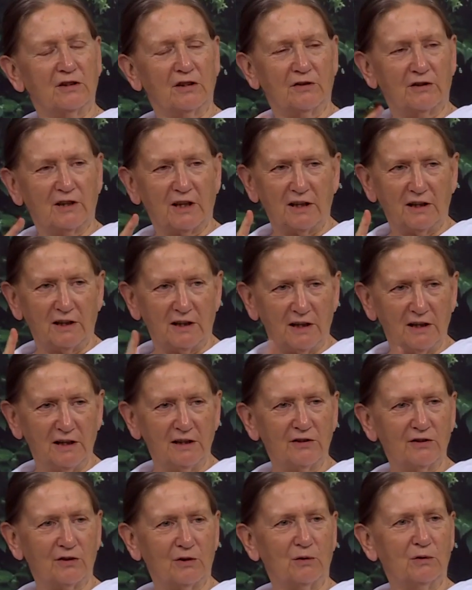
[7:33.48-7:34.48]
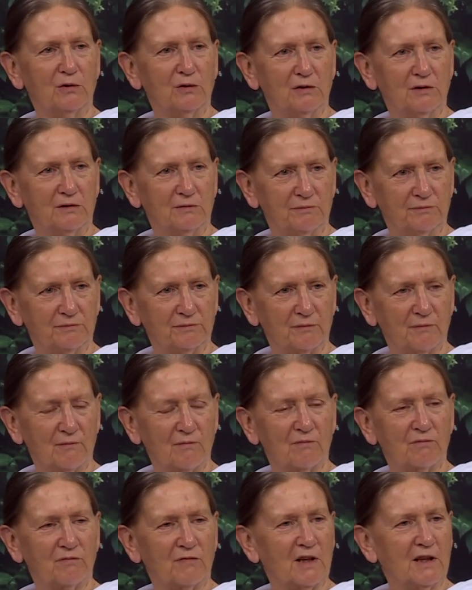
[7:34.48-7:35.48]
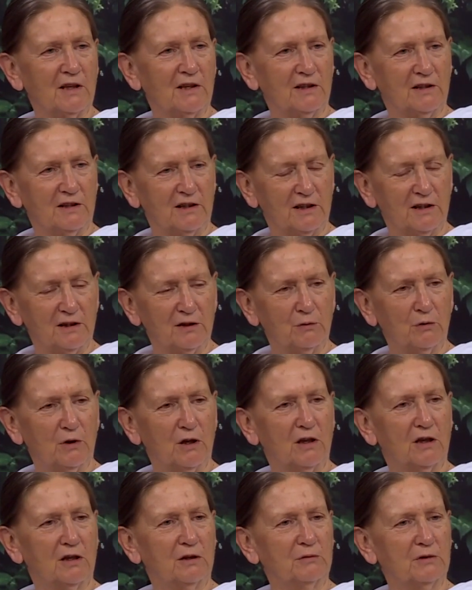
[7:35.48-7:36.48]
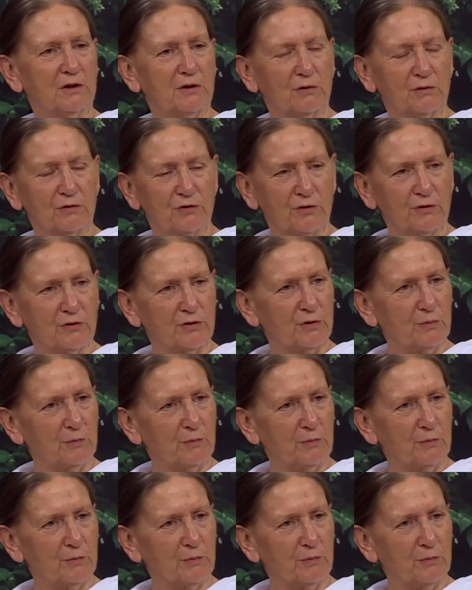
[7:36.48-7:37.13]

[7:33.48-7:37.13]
okay, hey soul, here you are with all sorts